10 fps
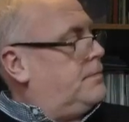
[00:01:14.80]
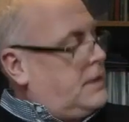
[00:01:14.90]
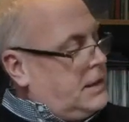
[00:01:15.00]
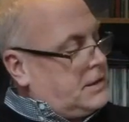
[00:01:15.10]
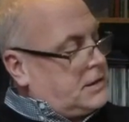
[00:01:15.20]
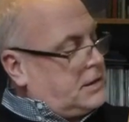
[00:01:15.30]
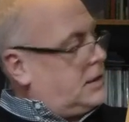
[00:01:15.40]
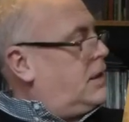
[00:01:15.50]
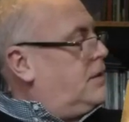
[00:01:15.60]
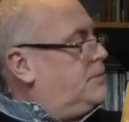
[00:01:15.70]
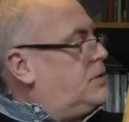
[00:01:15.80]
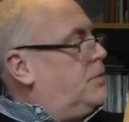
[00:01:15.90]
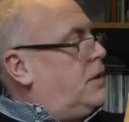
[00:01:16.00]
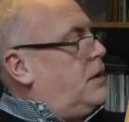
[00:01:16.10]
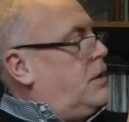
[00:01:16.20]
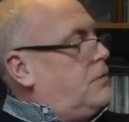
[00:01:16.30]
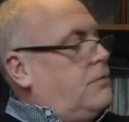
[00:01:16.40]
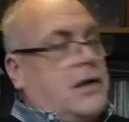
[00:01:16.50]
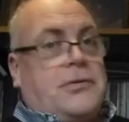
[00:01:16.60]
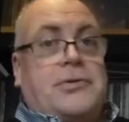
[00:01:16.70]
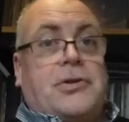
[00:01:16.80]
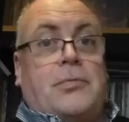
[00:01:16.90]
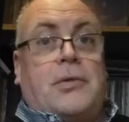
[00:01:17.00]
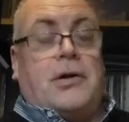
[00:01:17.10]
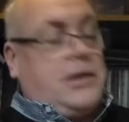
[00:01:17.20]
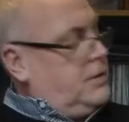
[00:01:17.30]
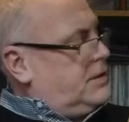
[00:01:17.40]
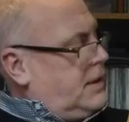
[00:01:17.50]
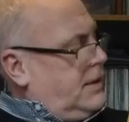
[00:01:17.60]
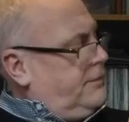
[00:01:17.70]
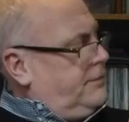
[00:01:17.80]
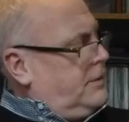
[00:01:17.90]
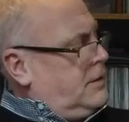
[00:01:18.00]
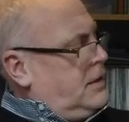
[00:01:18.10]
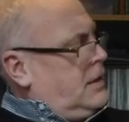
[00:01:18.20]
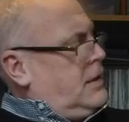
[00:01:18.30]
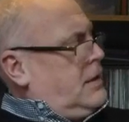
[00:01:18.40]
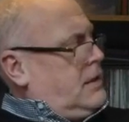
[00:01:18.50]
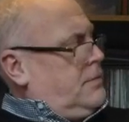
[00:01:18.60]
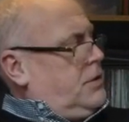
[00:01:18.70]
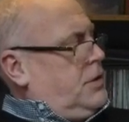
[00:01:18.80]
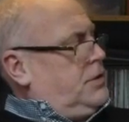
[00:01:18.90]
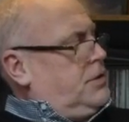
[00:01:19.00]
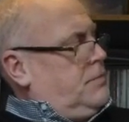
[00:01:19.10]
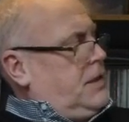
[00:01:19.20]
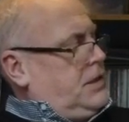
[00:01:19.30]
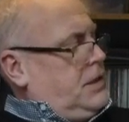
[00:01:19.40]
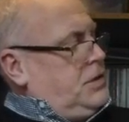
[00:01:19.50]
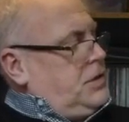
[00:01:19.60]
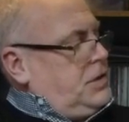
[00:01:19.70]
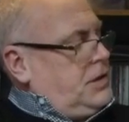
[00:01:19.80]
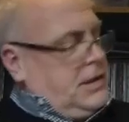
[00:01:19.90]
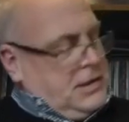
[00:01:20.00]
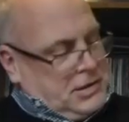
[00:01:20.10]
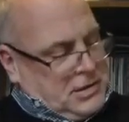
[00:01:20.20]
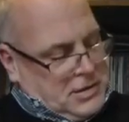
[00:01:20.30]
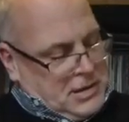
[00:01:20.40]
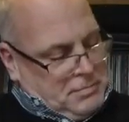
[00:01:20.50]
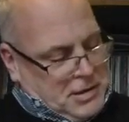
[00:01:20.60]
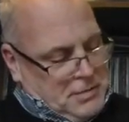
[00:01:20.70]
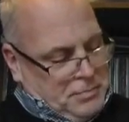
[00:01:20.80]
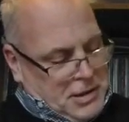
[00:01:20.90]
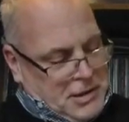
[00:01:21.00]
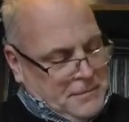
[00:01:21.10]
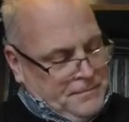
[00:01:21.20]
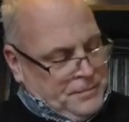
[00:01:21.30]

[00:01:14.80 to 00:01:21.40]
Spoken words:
It's come to my local record shop where I used to live. Urgent message, see inside, blah blah.